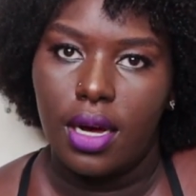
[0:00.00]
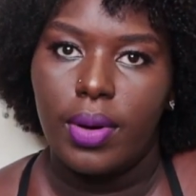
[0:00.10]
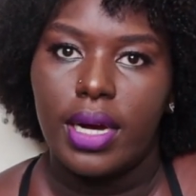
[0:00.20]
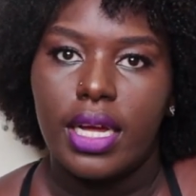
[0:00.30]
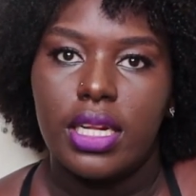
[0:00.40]

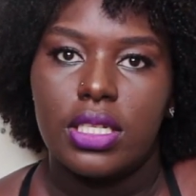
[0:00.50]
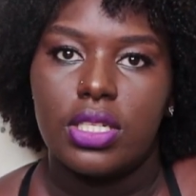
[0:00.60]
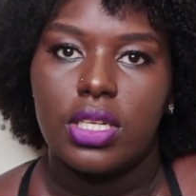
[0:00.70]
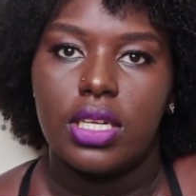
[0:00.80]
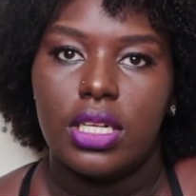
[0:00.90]
our
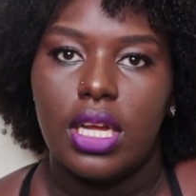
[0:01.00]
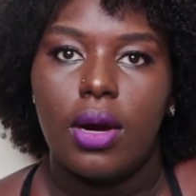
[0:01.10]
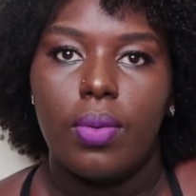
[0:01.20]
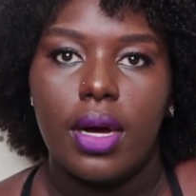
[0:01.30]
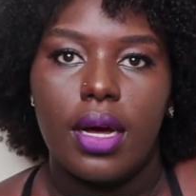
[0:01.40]
college, in
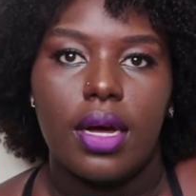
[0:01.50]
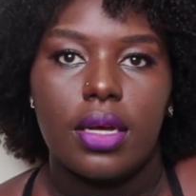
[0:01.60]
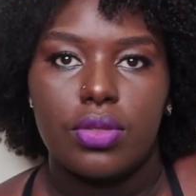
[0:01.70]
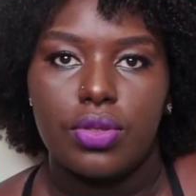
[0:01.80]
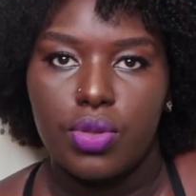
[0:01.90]

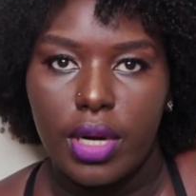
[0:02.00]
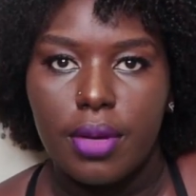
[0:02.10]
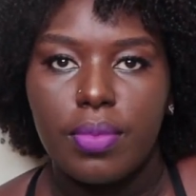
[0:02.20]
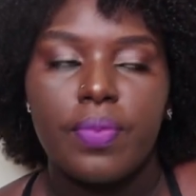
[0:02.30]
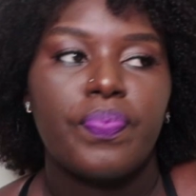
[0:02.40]
our
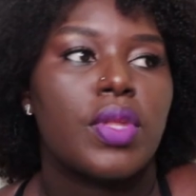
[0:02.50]
tribe,